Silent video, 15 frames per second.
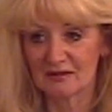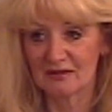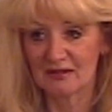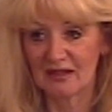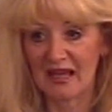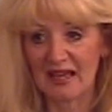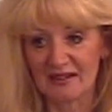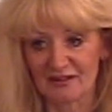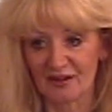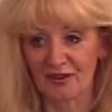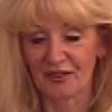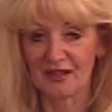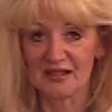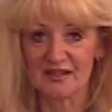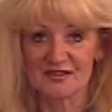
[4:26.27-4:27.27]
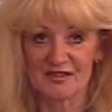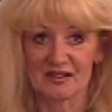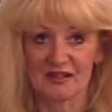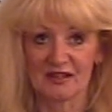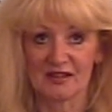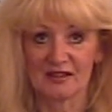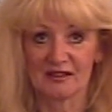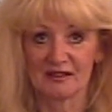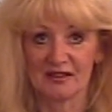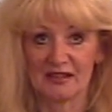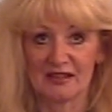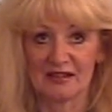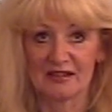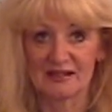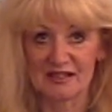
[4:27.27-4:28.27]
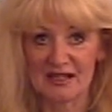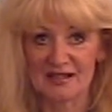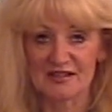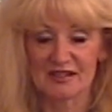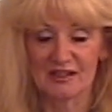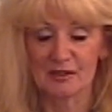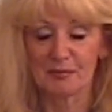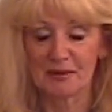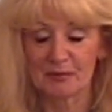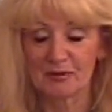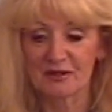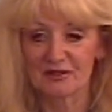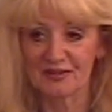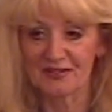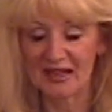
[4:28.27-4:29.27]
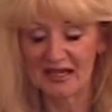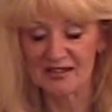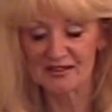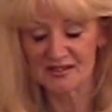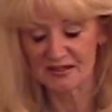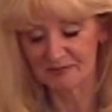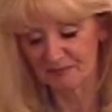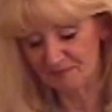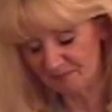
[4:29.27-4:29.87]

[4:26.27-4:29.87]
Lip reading: handled things in the biblical days, and